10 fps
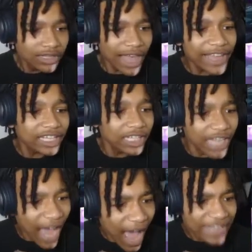Like,
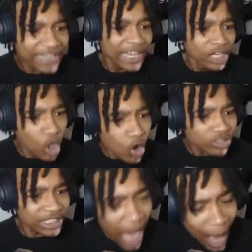cut, do
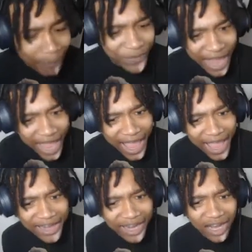
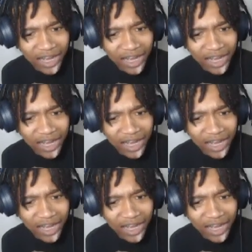something.